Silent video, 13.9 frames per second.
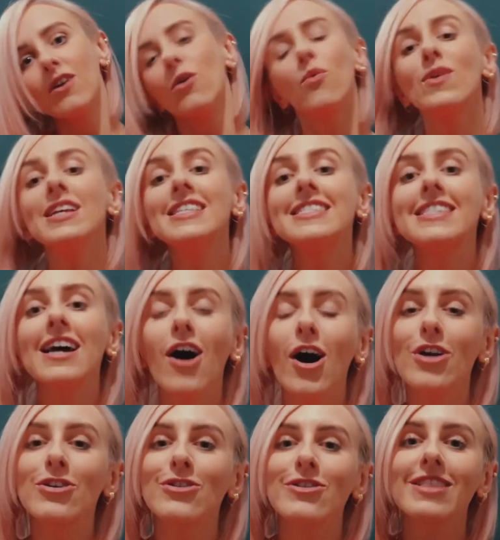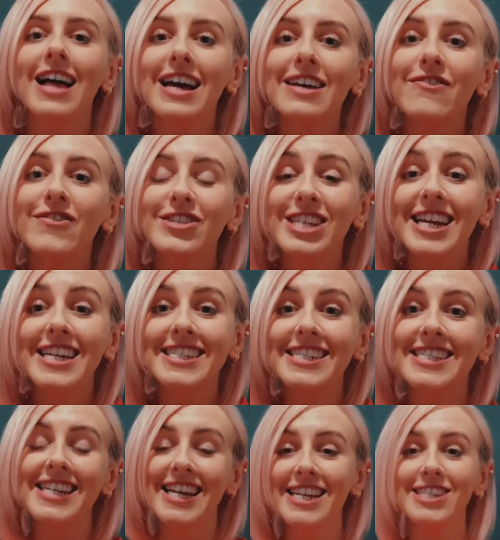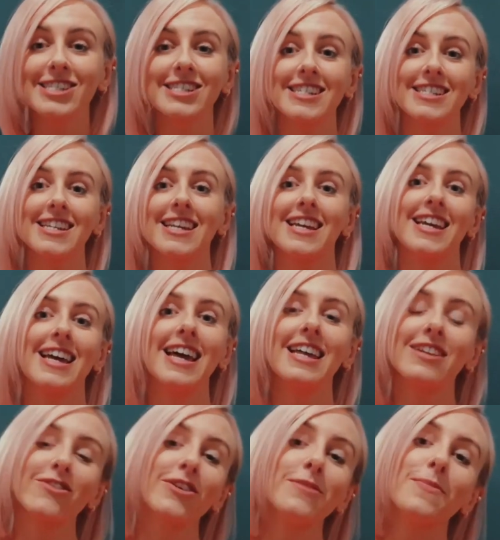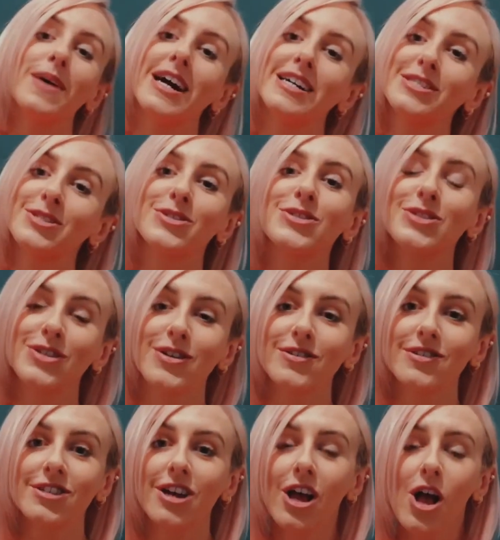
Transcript: We sit under life-changing teaching in Green Pastures Church.